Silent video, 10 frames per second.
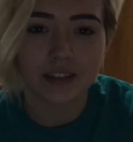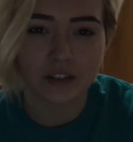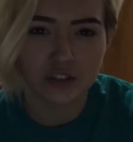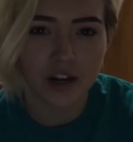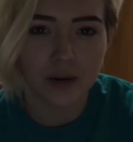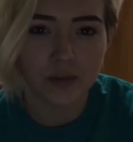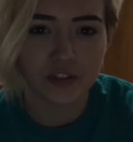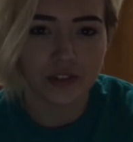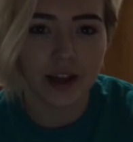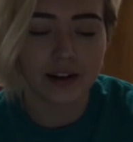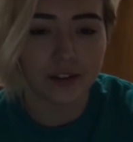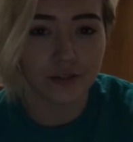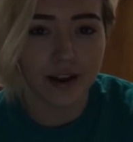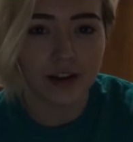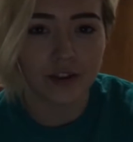astronomers relied on the
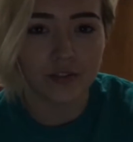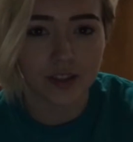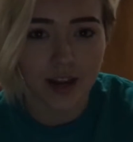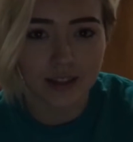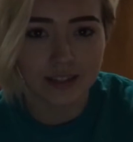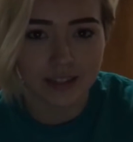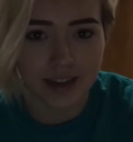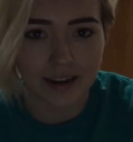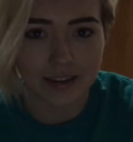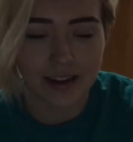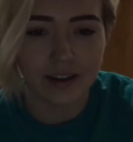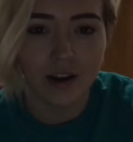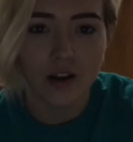radical velocity technique,